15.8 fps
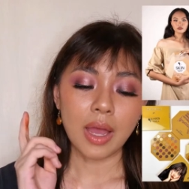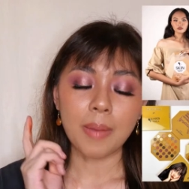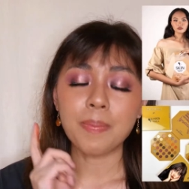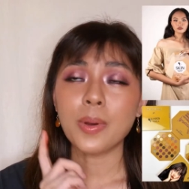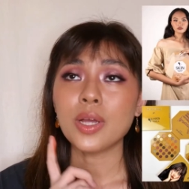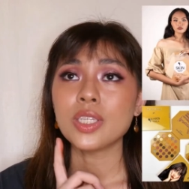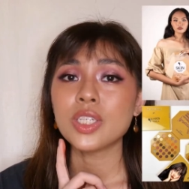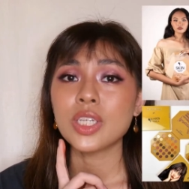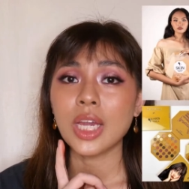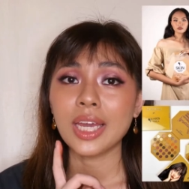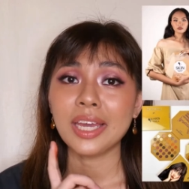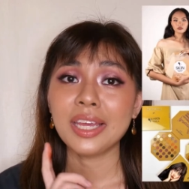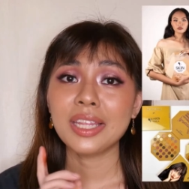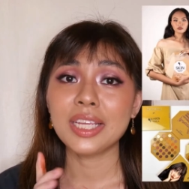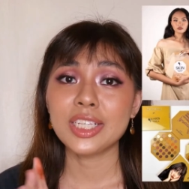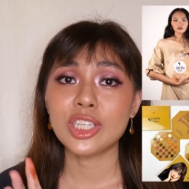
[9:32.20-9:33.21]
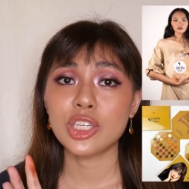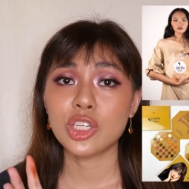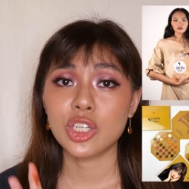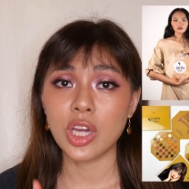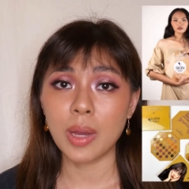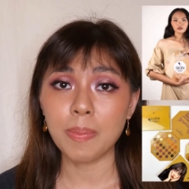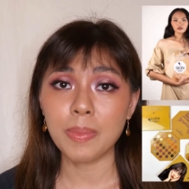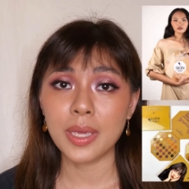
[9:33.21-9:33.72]
Upon checking this sa
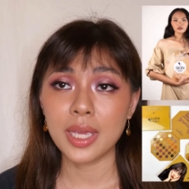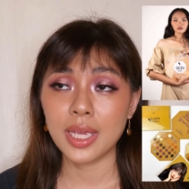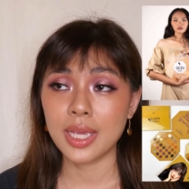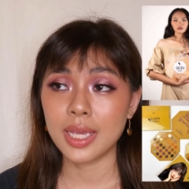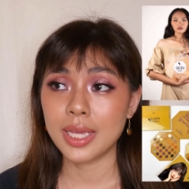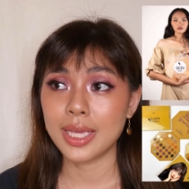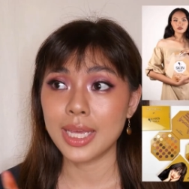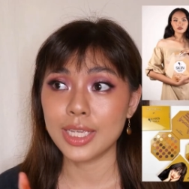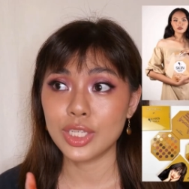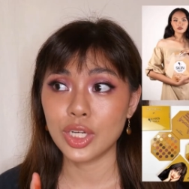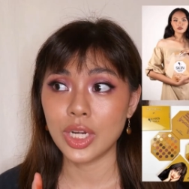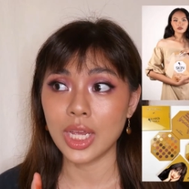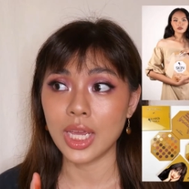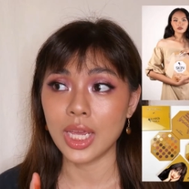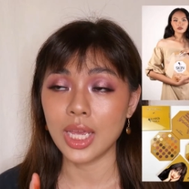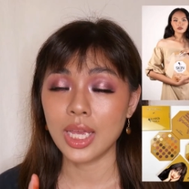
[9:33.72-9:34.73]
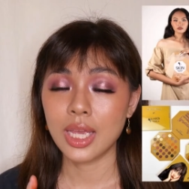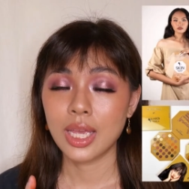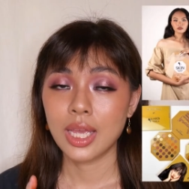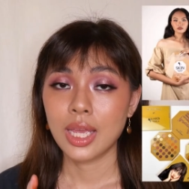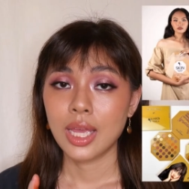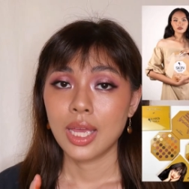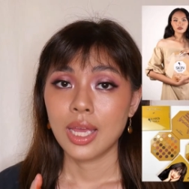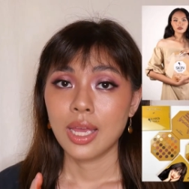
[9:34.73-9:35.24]
Shopee yesterday,
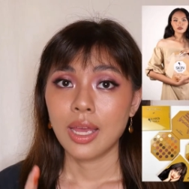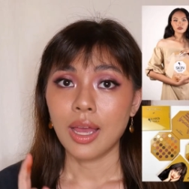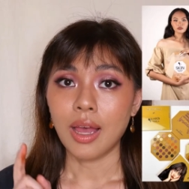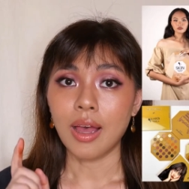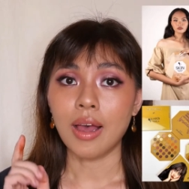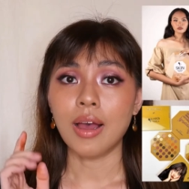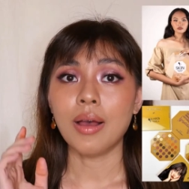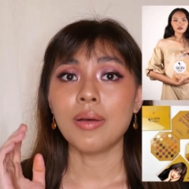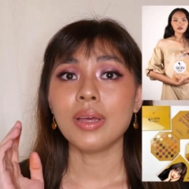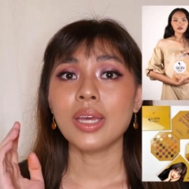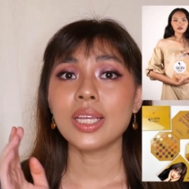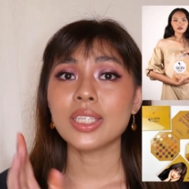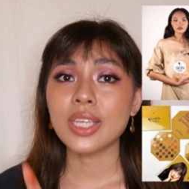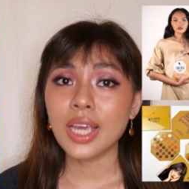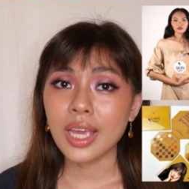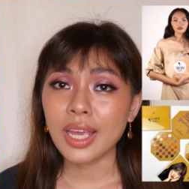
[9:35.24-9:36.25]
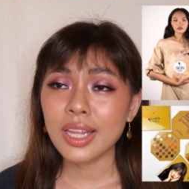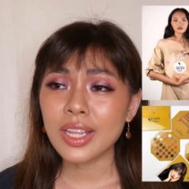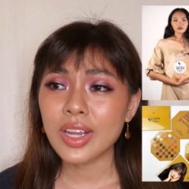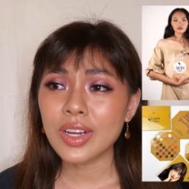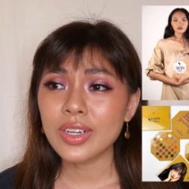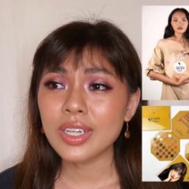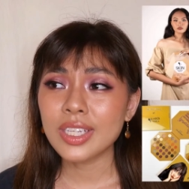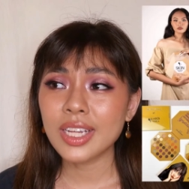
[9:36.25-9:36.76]
it's
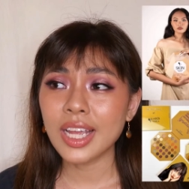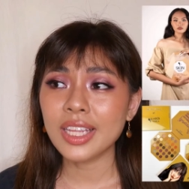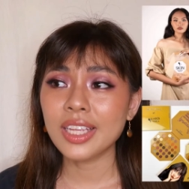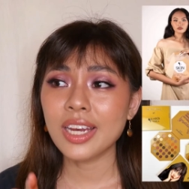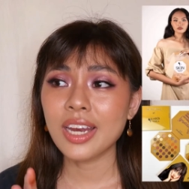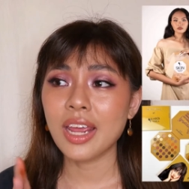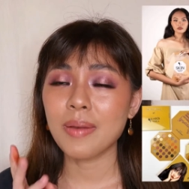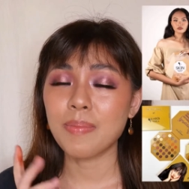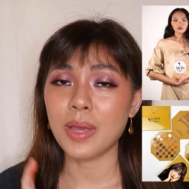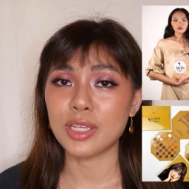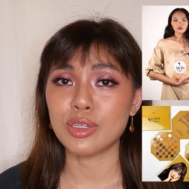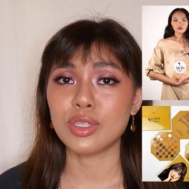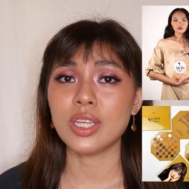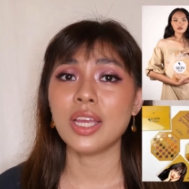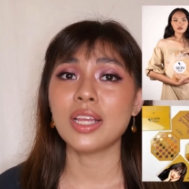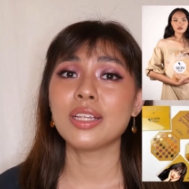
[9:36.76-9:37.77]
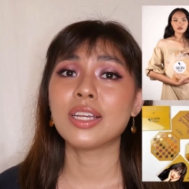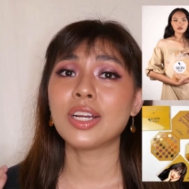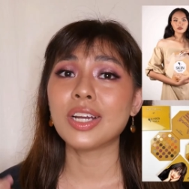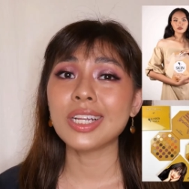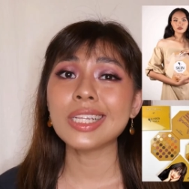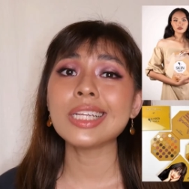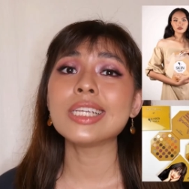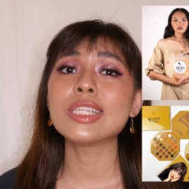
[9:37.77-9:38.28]
899 pesos and
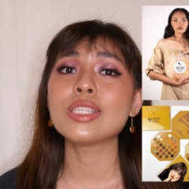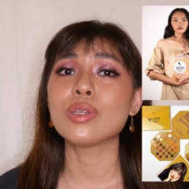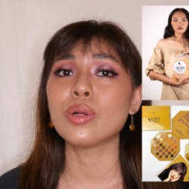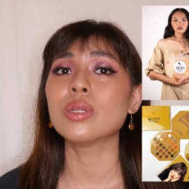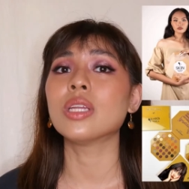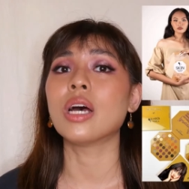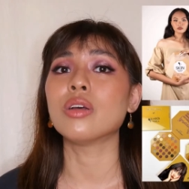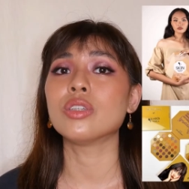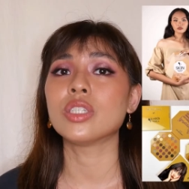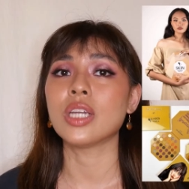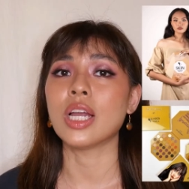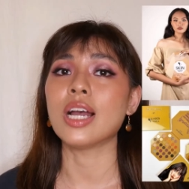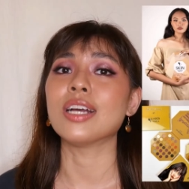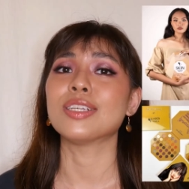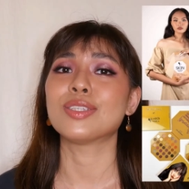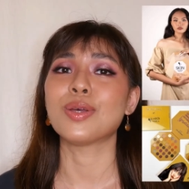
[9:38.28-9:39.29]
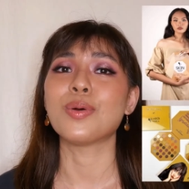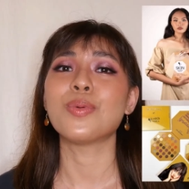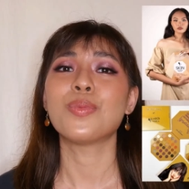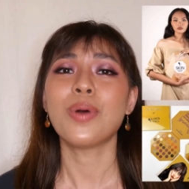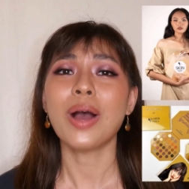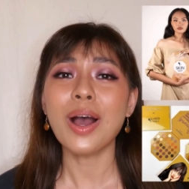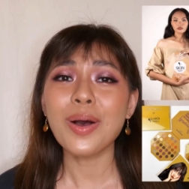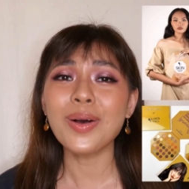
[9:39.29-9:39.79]
currently sold out siya. So,
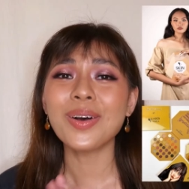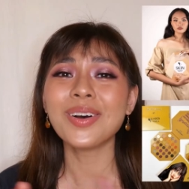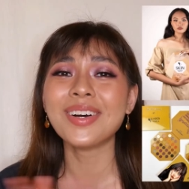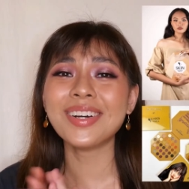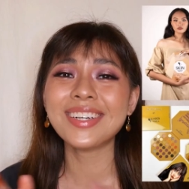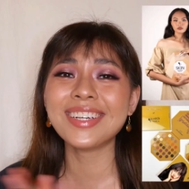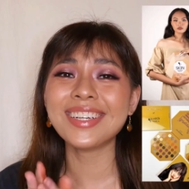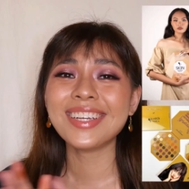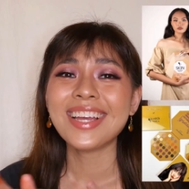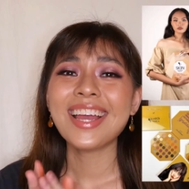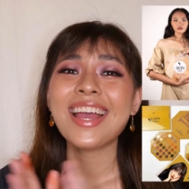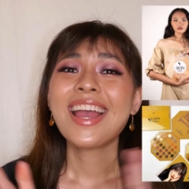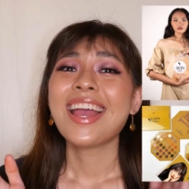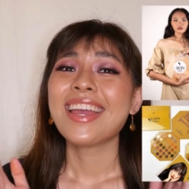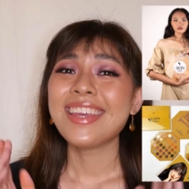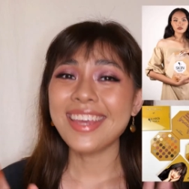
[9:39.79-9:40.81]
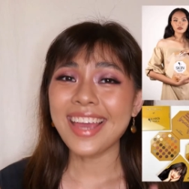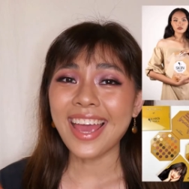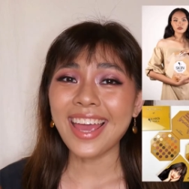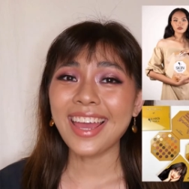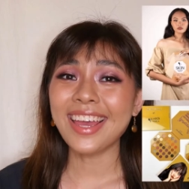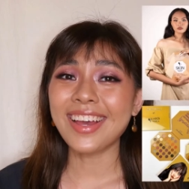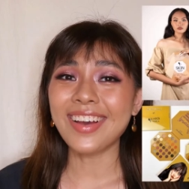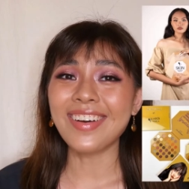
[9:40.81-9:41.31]
wow!
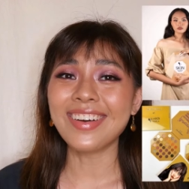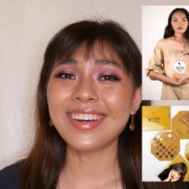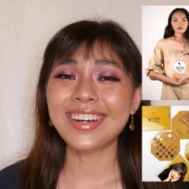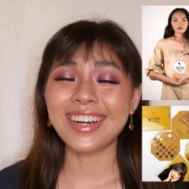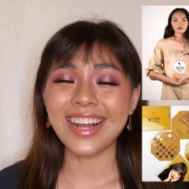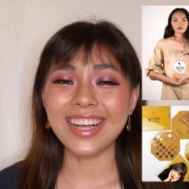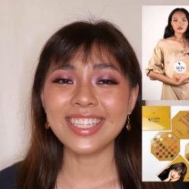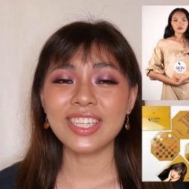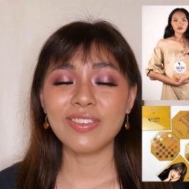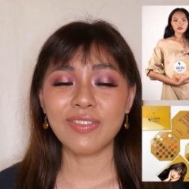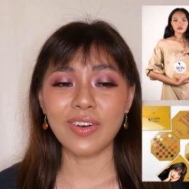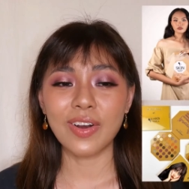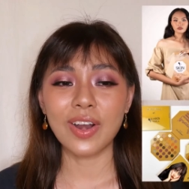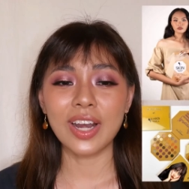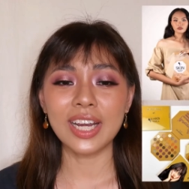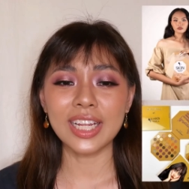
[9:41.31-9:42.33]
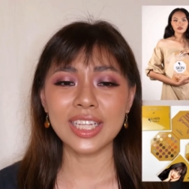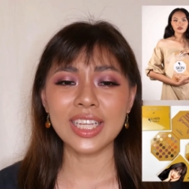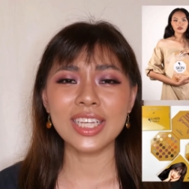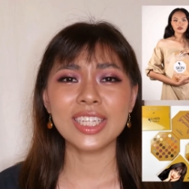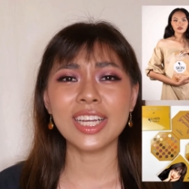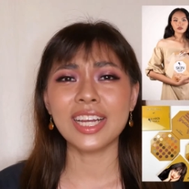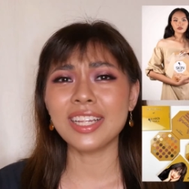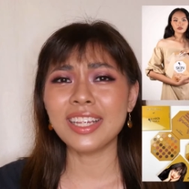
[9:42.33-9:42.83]
Yay! Congrats for
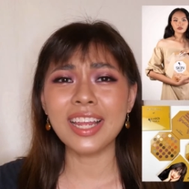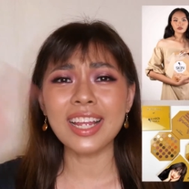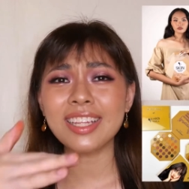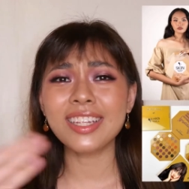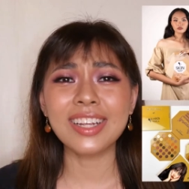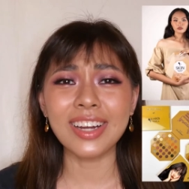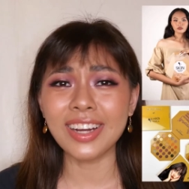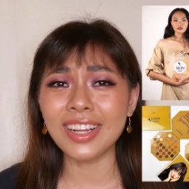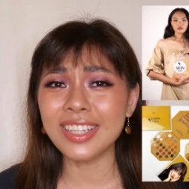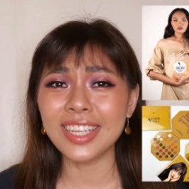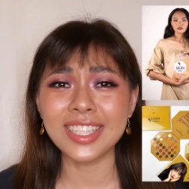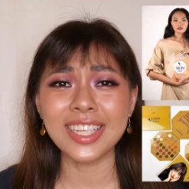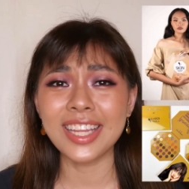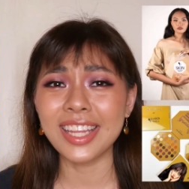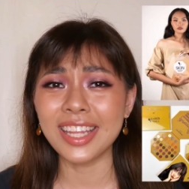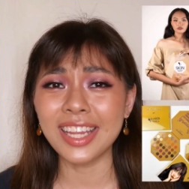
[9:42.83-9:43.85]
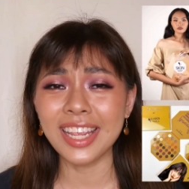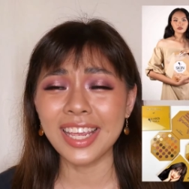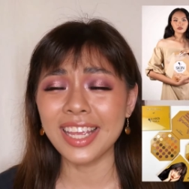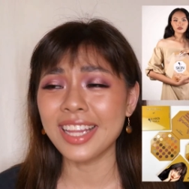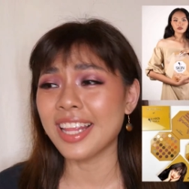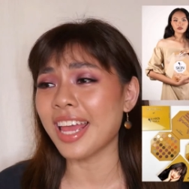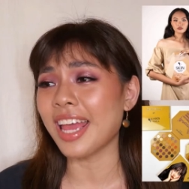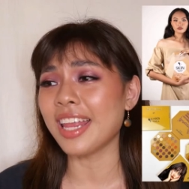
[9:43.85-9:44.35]
Letisha. That girl doesn't
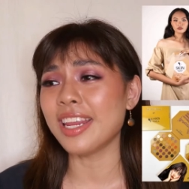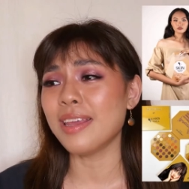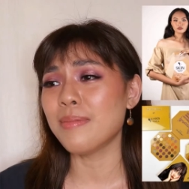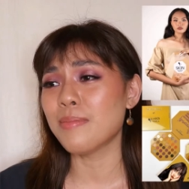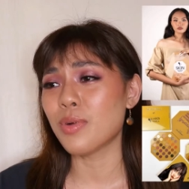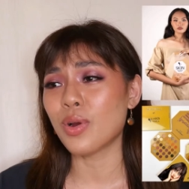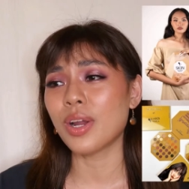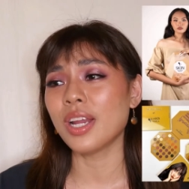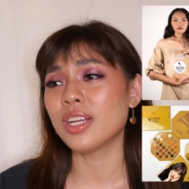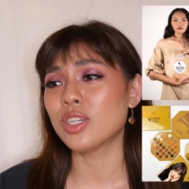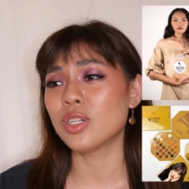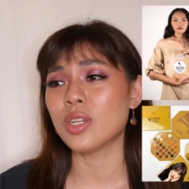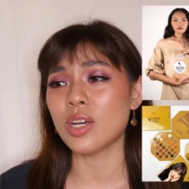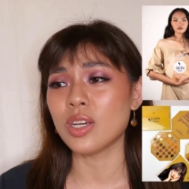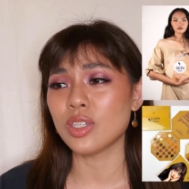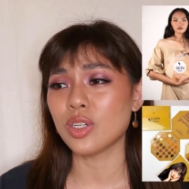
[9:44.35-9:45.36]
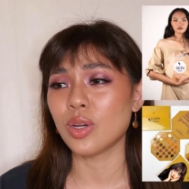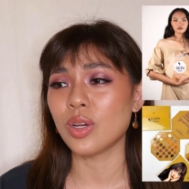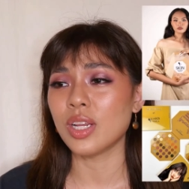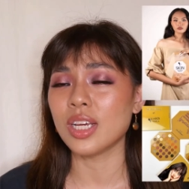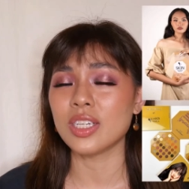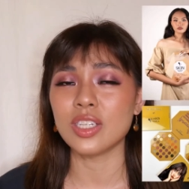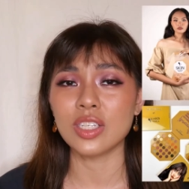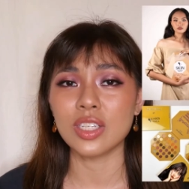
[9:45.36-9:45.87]
need any more introduction.
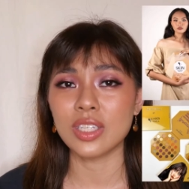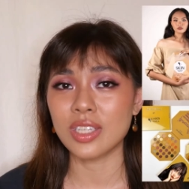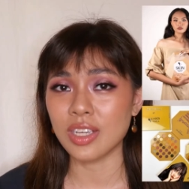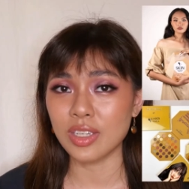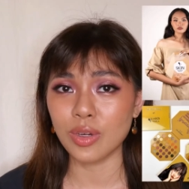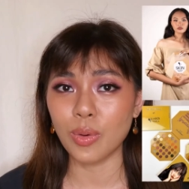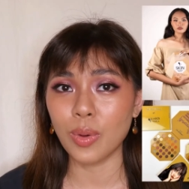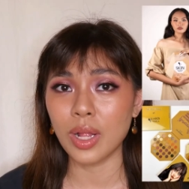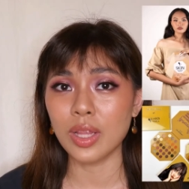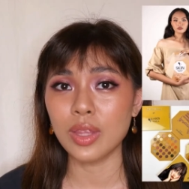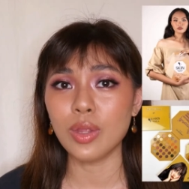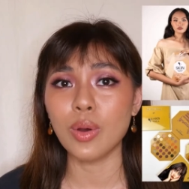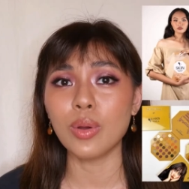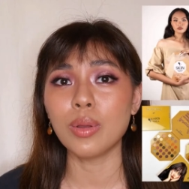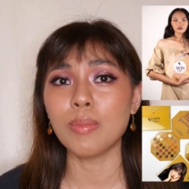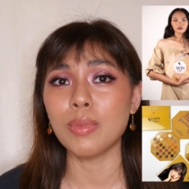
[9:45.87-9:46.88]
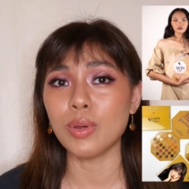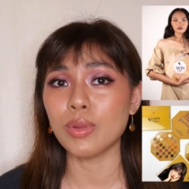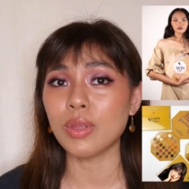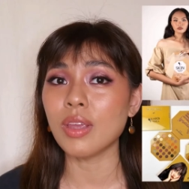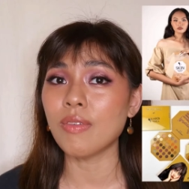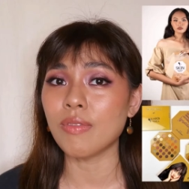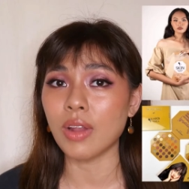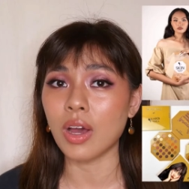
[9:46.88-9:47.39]
Like, she's such a well-known
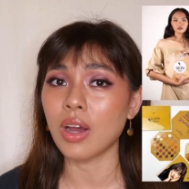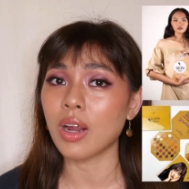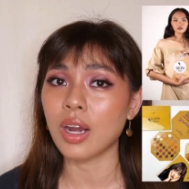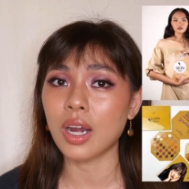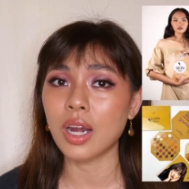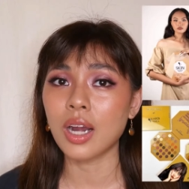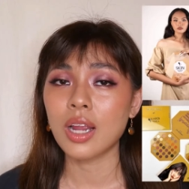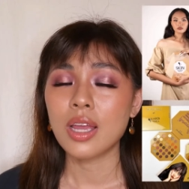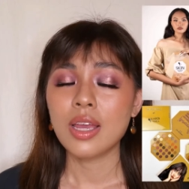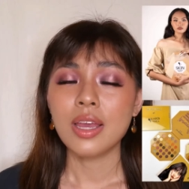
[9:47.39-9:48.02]
beauty vlogger.